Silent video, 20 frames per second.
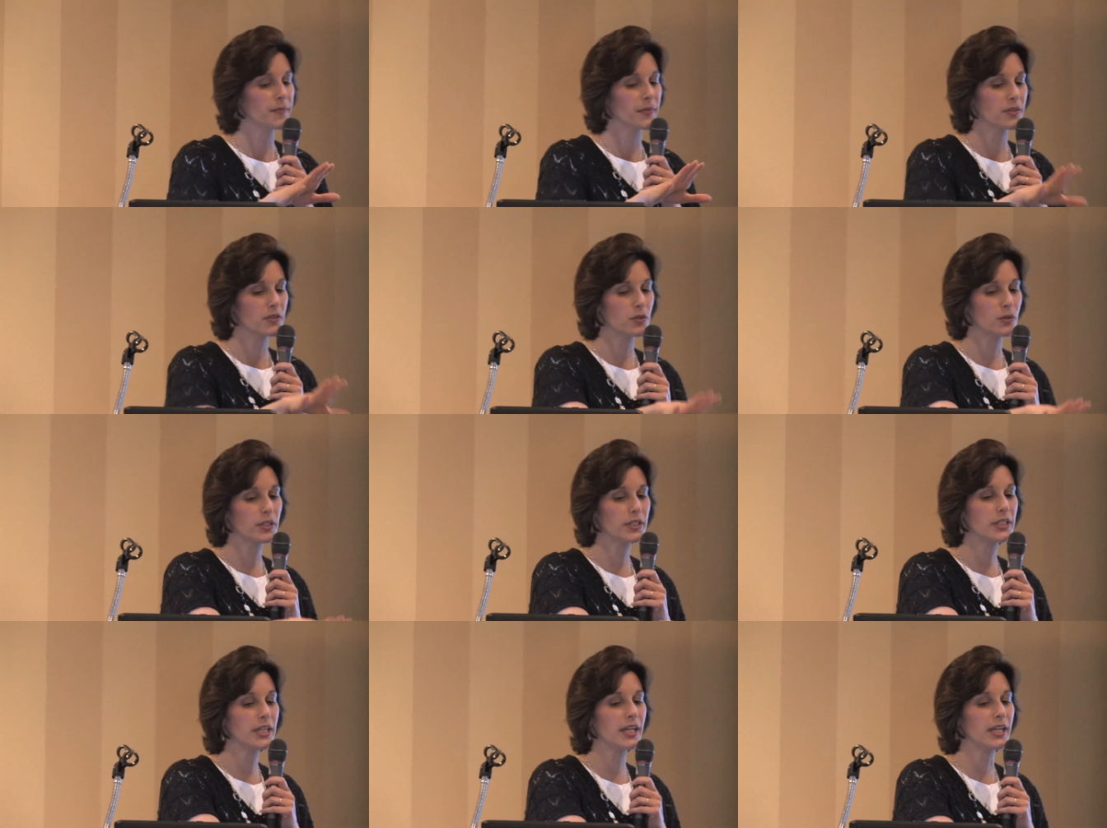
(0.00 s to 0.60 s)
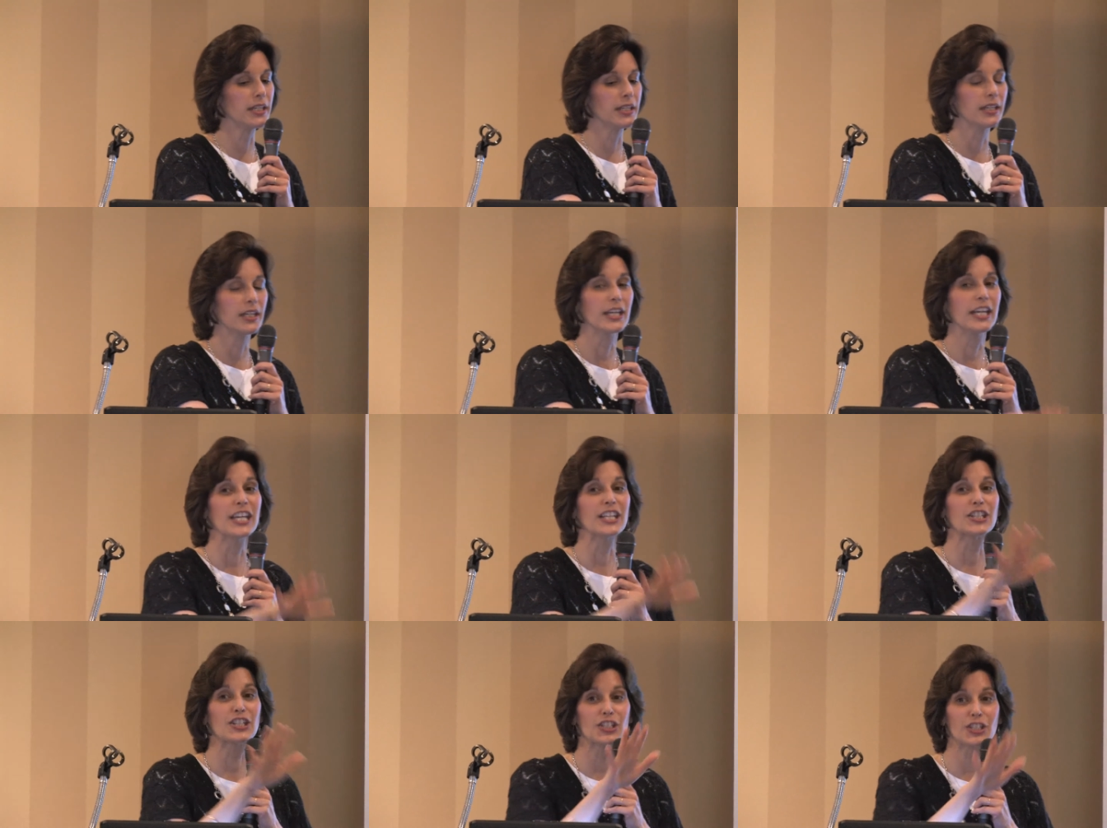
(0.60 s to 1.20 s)
So again,
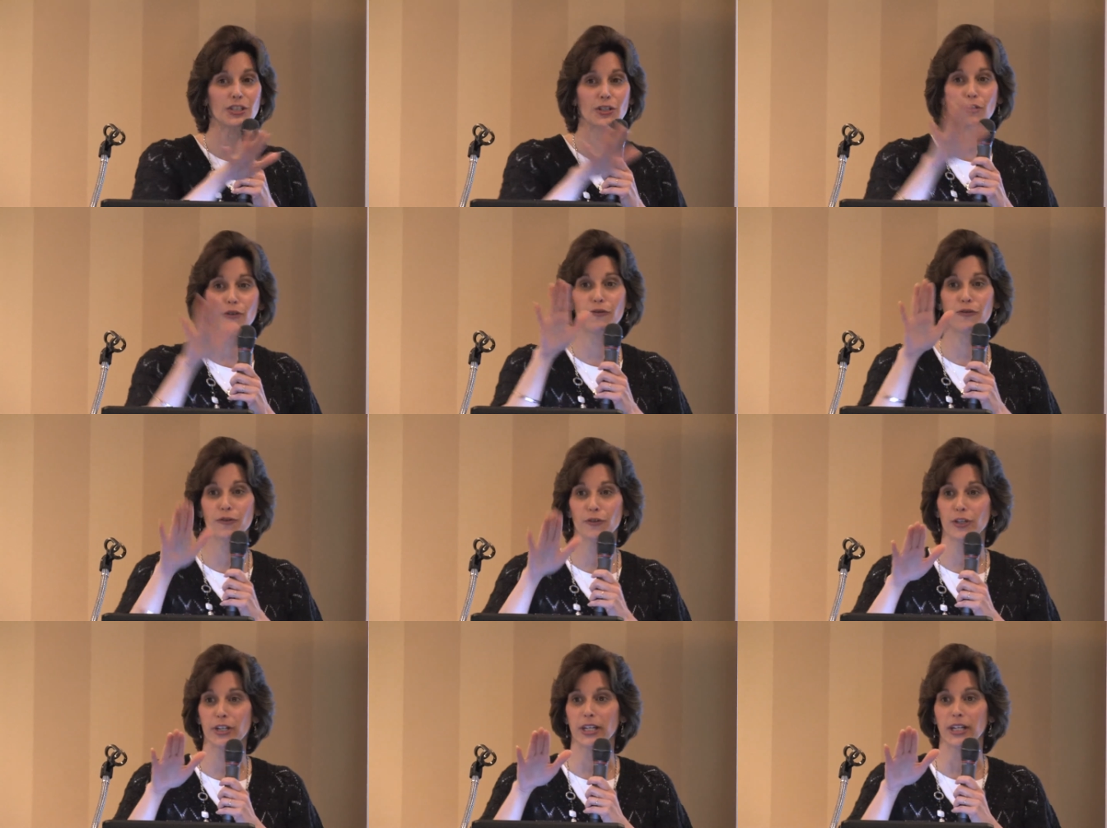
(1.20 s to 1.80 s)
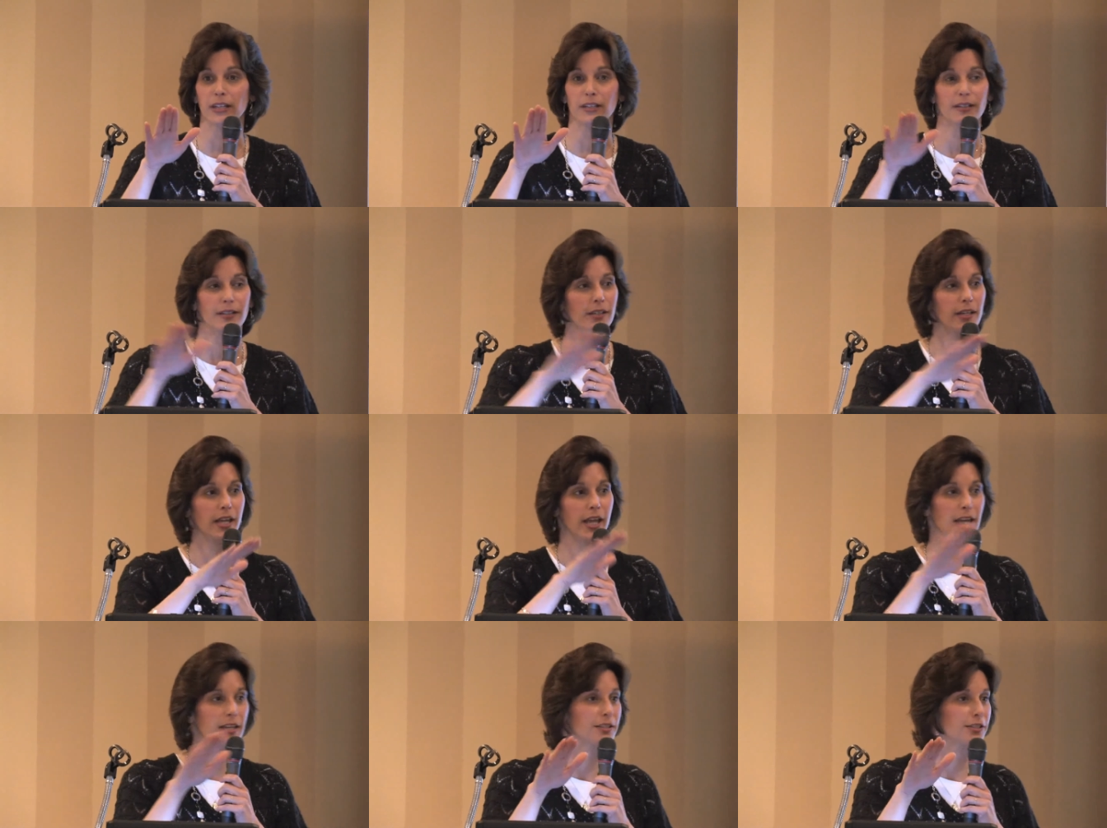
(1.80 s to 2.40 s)
it's still free.
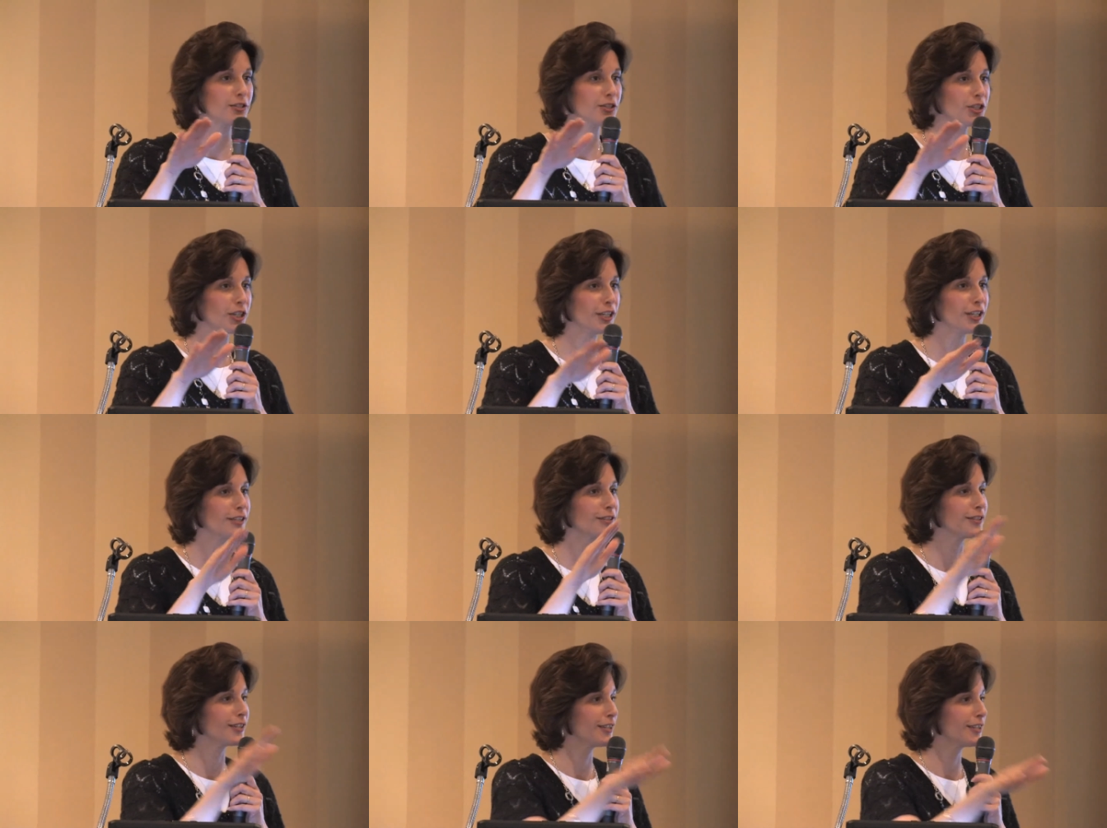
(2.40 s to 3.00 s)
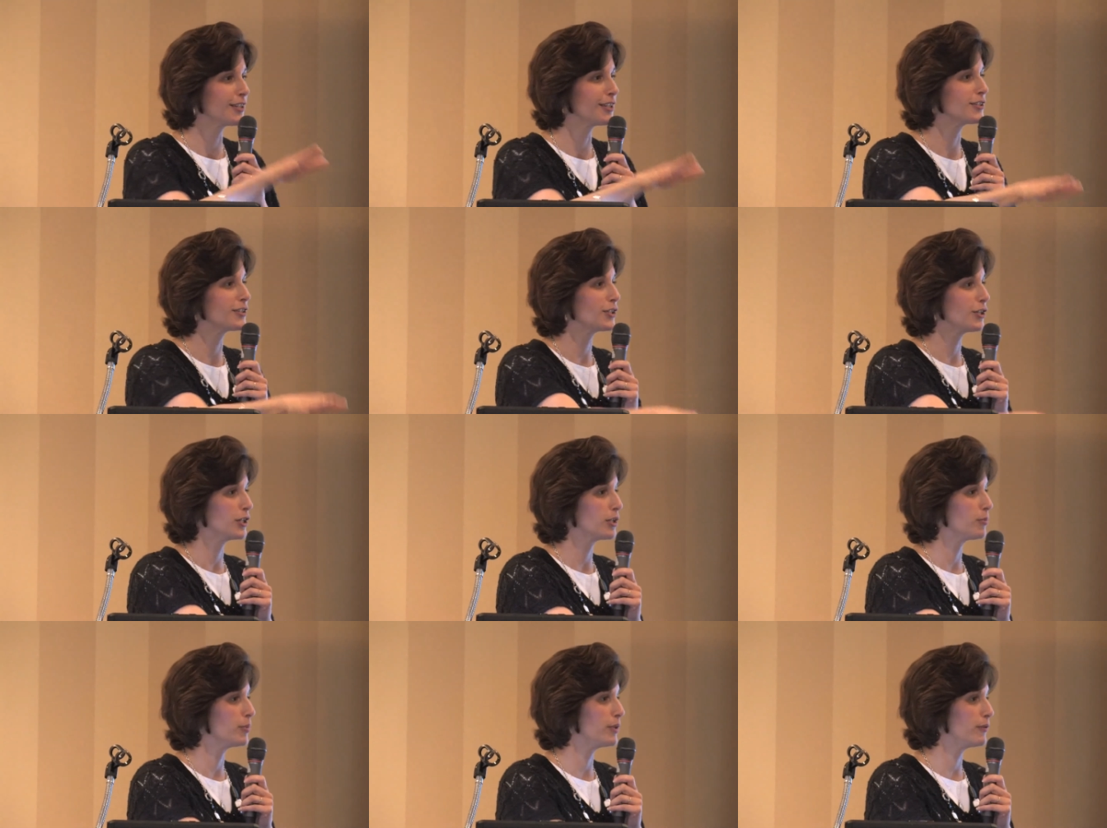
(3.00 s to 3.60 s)
Hasn't changed. It's
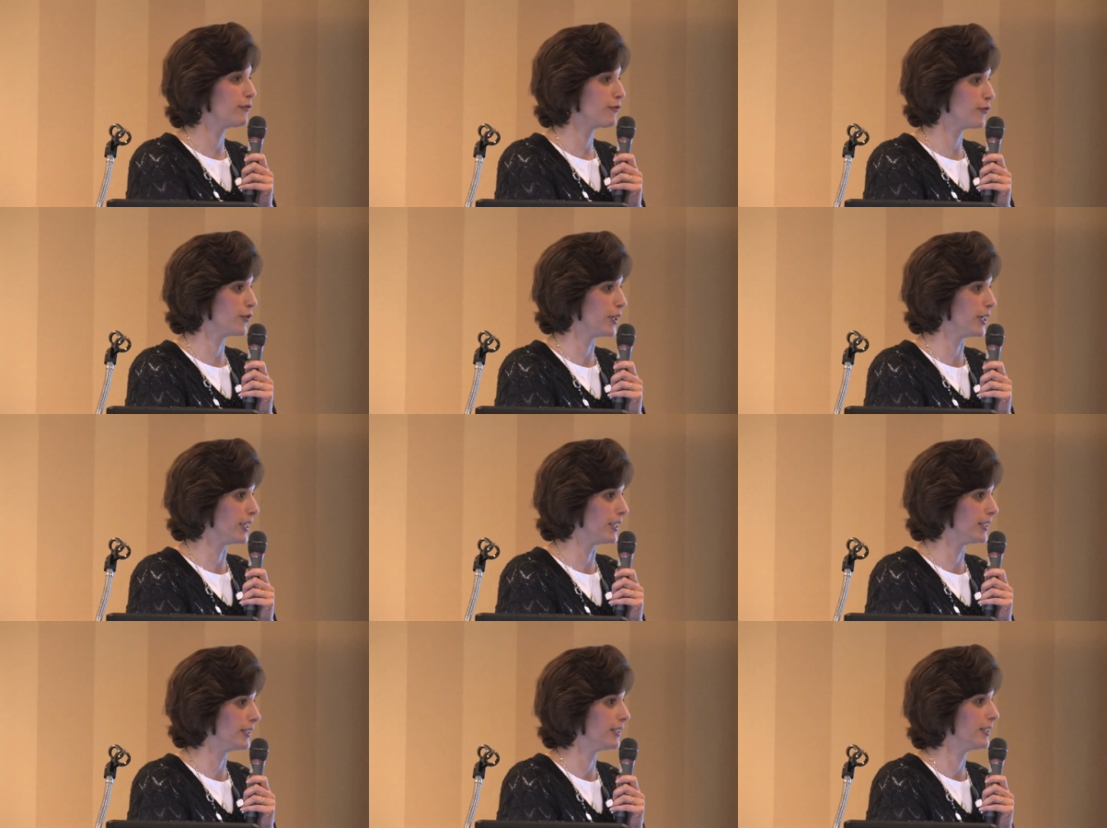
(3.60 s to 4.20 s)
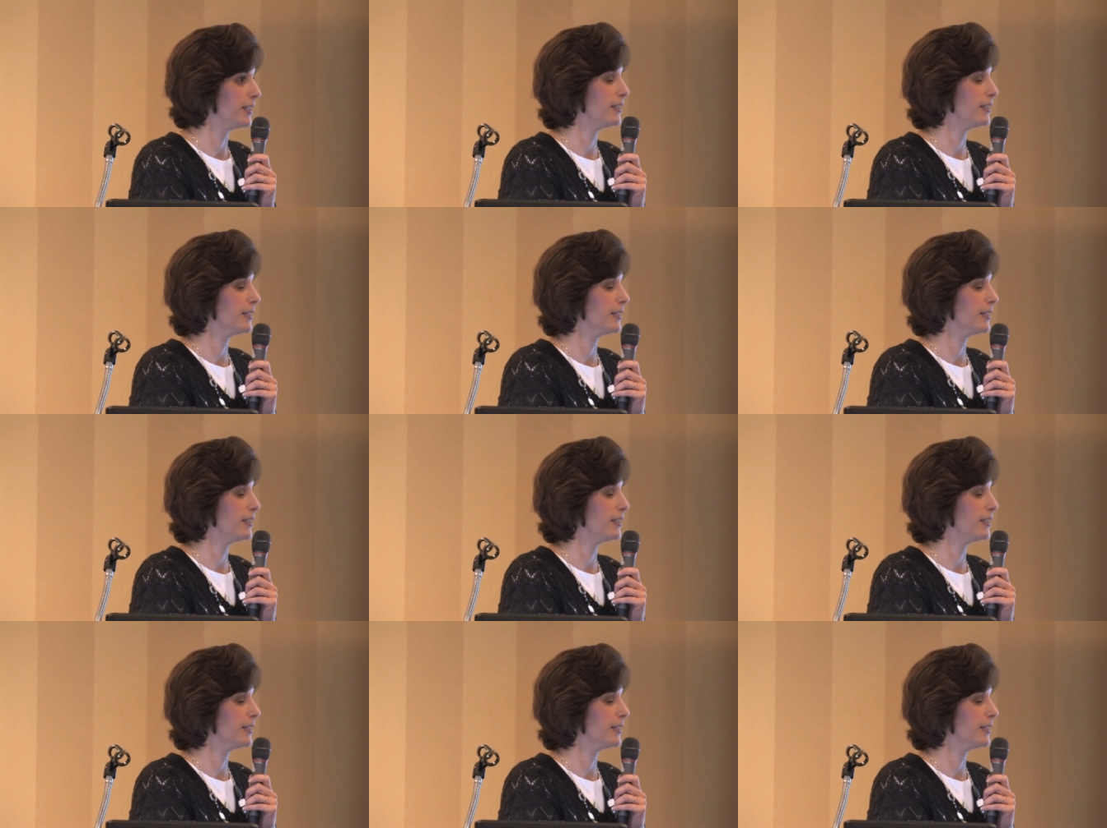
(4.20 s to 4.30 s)
going to be free.